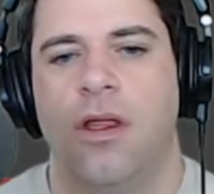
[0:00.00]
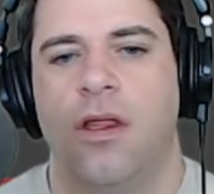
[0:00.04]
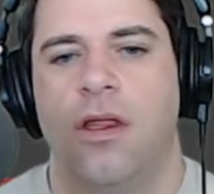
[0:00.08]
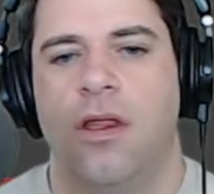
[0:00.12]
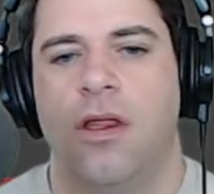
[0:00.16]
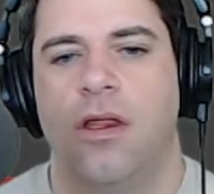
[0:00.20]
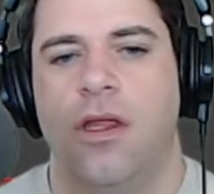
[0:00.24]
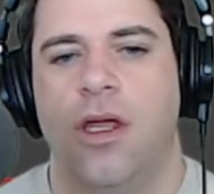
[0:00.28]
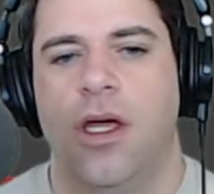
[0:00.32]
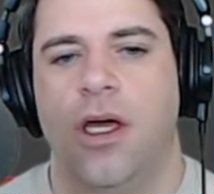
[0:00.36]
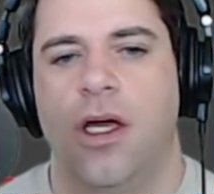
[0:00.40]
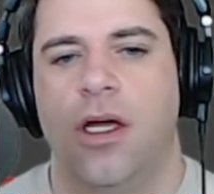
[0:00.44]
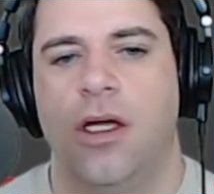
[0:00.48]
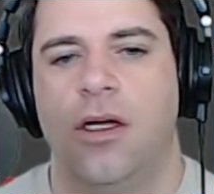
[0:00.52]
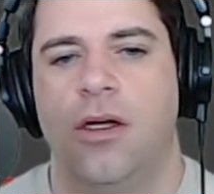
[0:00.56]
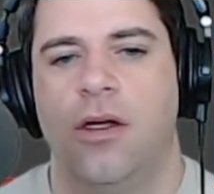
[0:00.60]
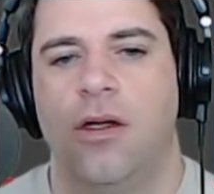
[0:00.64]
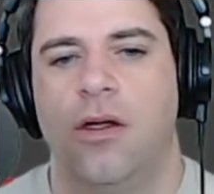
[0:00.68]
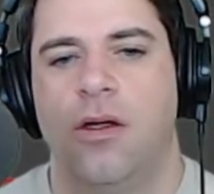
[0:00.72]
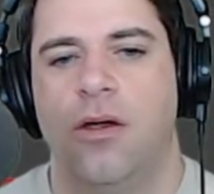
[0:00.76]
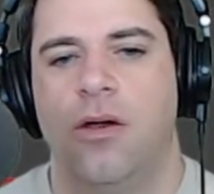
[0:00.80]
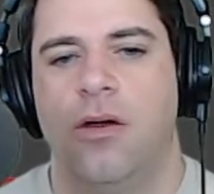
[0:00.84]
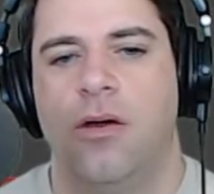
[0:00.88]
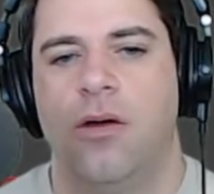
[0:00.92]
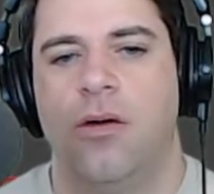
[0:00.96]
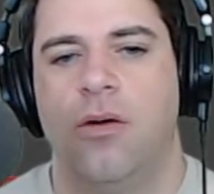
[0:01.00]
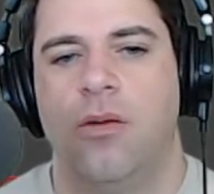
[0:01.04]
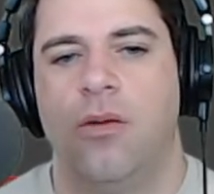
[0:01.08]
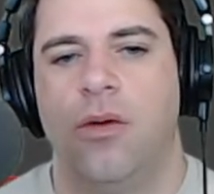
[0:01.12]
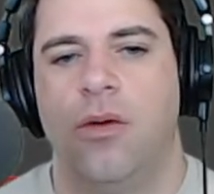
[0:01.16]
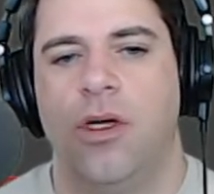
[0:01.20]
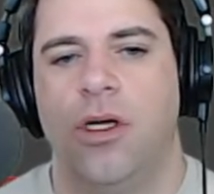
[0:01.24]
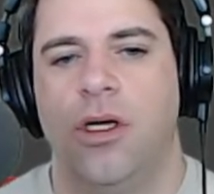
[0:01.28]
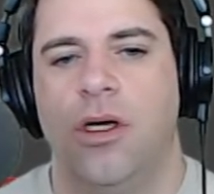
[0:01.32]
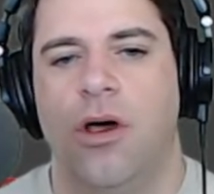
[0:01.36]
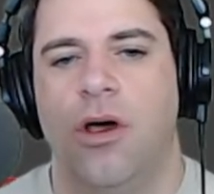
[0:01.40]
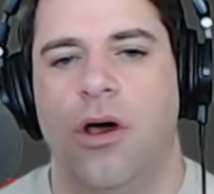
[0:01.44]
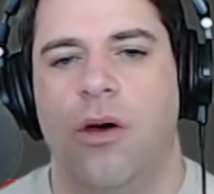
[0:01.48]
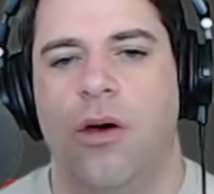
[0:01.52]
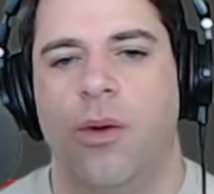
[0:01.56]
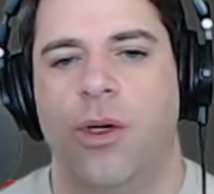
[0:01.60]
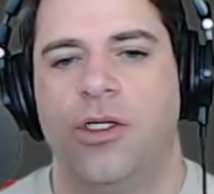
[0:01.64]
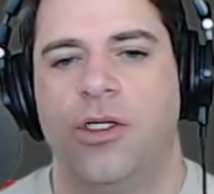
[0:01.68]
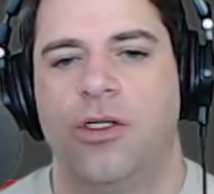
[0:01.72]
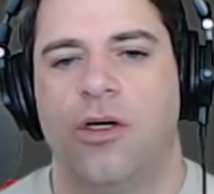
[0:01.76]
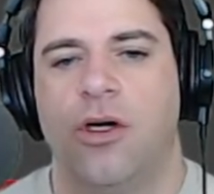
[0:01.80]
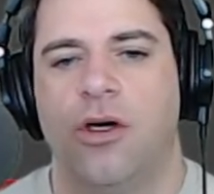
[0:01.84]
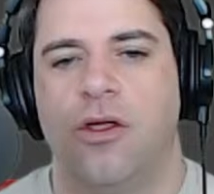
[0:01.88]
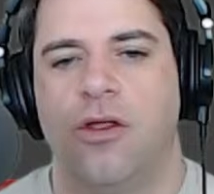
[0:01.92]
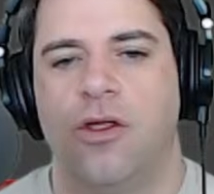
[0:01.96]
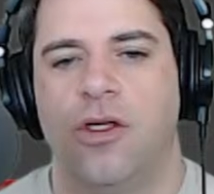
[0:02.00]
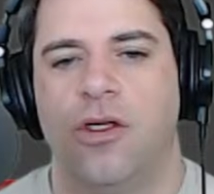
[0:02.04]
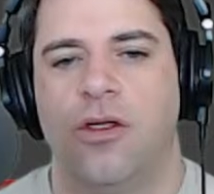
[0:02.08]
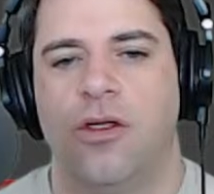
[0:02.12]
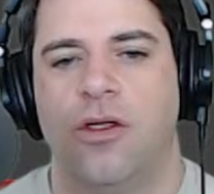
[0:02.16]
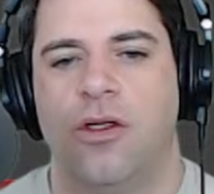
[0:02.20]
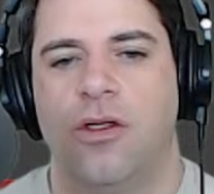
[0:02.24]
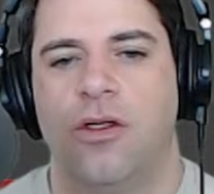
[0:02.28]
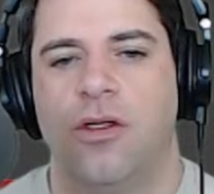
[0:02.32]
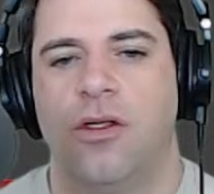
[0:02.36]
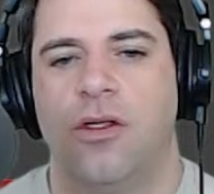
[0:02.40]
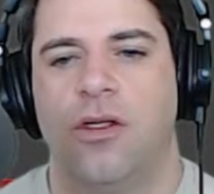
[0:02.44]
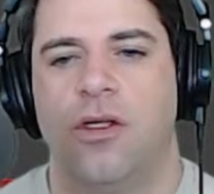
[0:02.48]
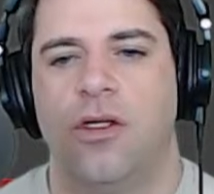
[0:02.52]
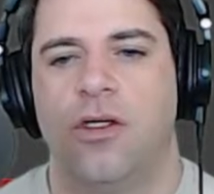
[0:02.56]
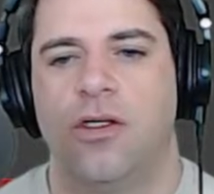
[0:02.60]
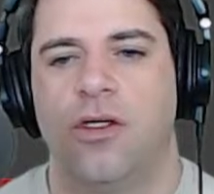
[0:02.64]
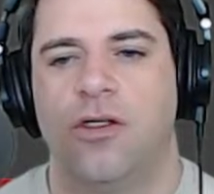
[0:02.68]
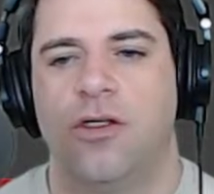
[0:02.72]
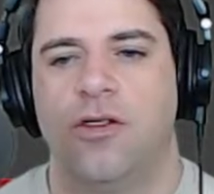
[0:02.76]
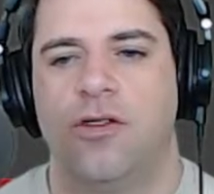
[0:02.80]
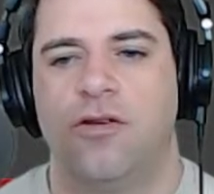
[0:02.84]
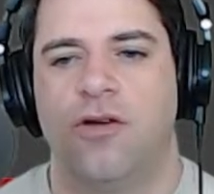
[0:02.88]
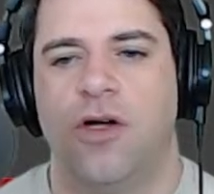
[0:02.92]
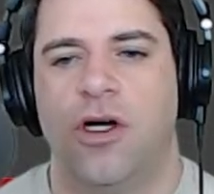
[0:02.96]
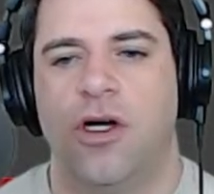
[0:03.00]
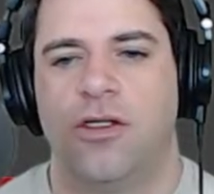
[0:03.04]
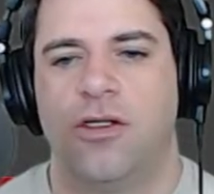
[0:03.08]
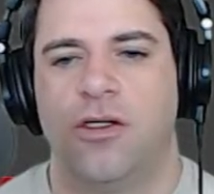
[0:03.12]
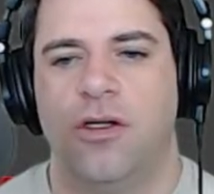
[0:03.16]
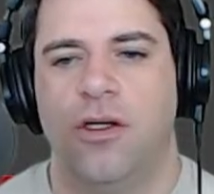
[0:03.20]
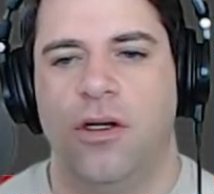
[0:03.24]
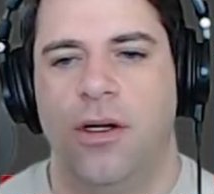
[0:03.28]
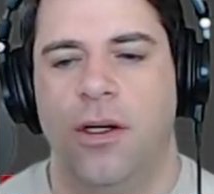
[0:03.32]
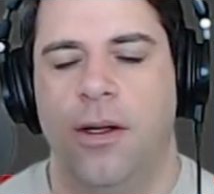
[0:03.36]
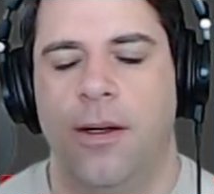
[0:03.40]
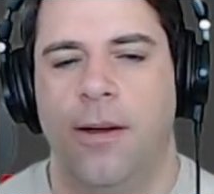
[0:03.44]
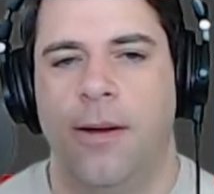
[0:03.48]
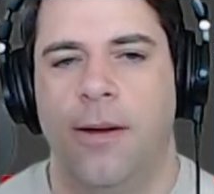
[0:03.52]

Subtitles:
then we always call this constructor.